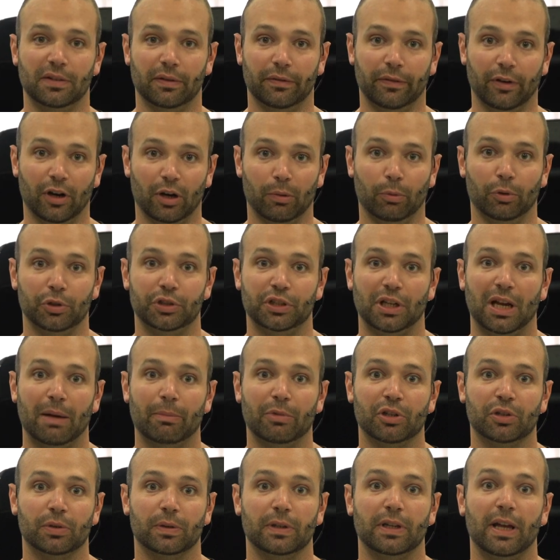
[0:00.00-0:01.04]
the variable
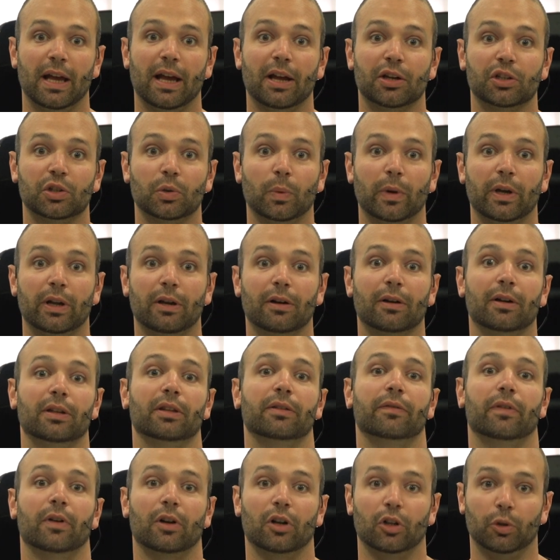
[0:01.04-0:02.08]
geometry actuator and the
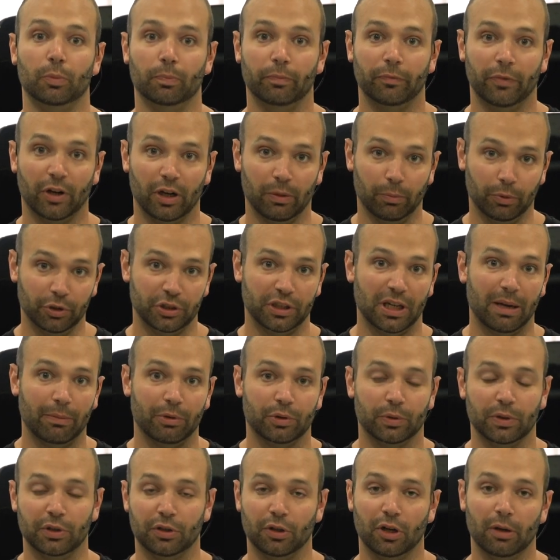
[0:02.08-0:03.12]
vari variable
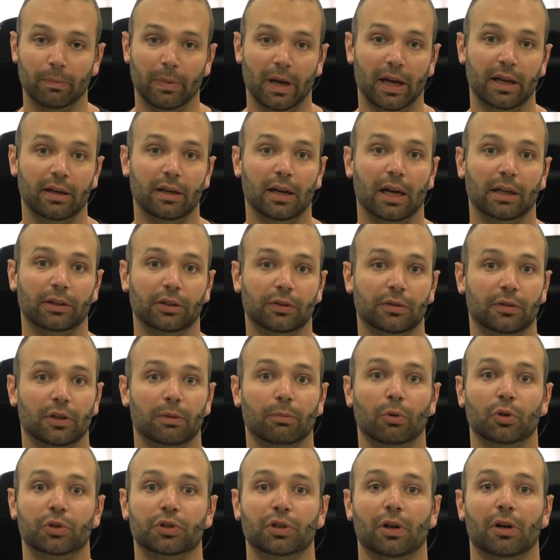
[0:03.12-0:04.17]
geometry turbine on the
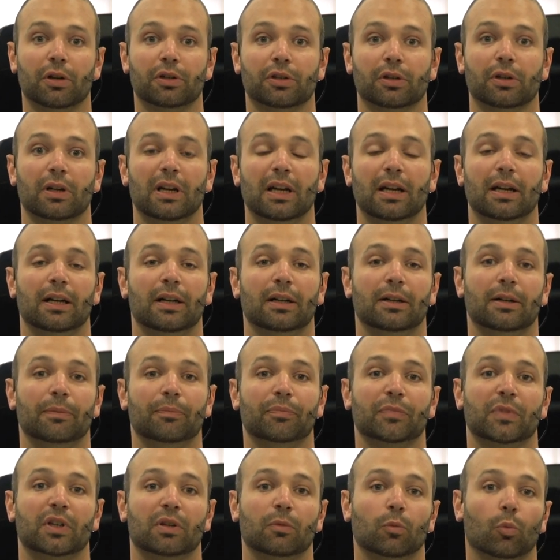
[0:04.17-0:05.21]
turbocharger
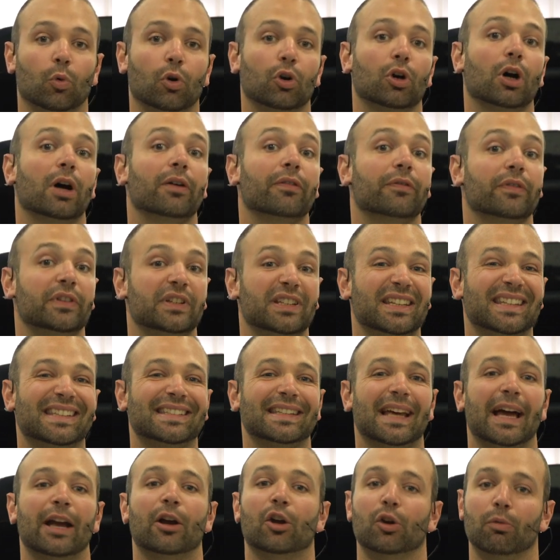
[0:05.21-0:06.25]
work off of a
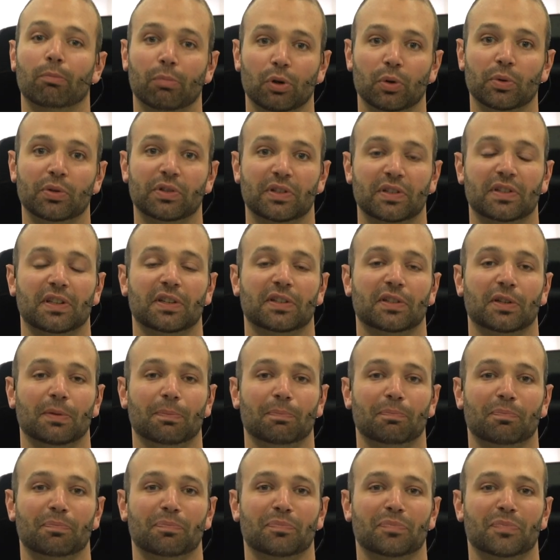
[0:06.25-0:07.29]
desired boost system.
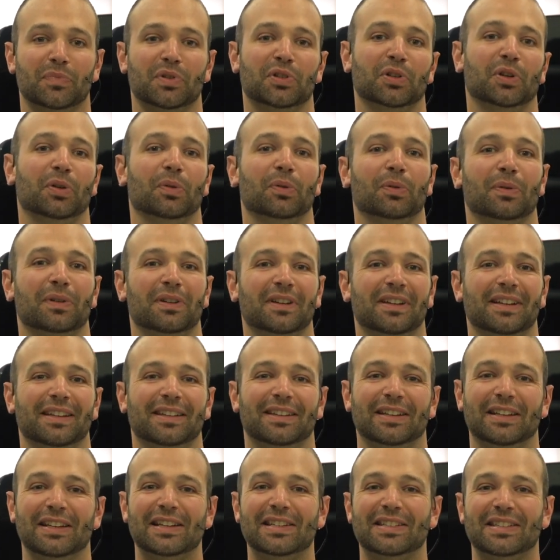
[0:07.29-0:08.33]
So
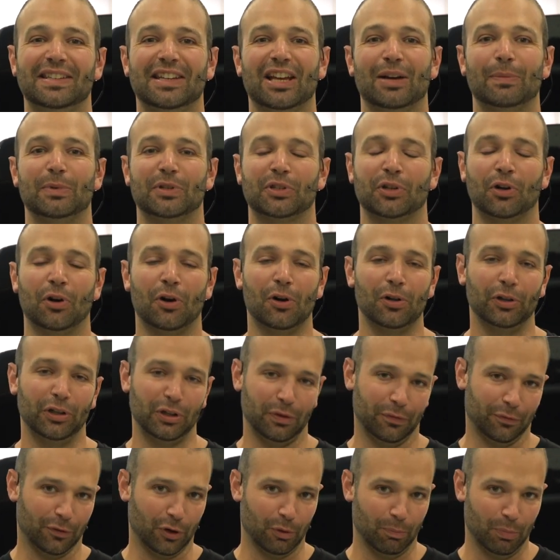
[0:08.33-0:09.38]
the ECM is
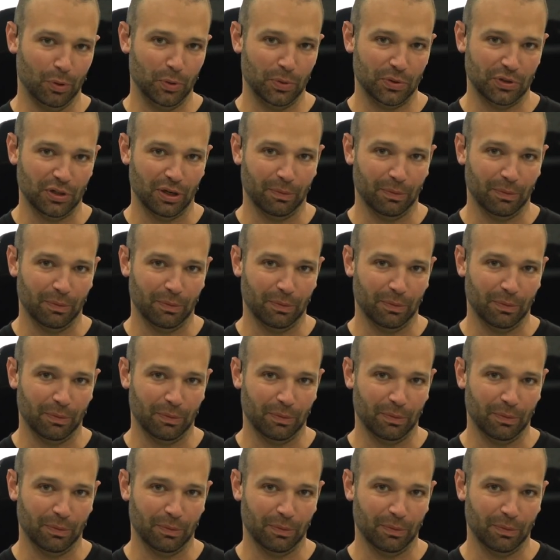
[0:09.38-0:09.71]
calling for a boost